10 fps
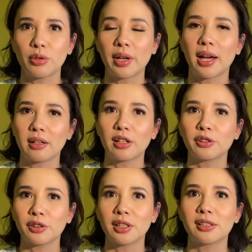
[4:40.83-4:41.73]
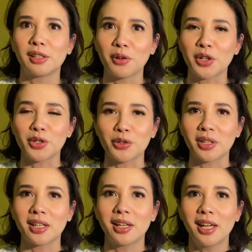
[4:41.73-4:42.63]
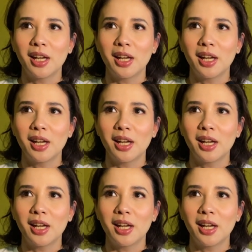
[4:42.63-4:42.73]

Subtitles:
ng character na si Audrey.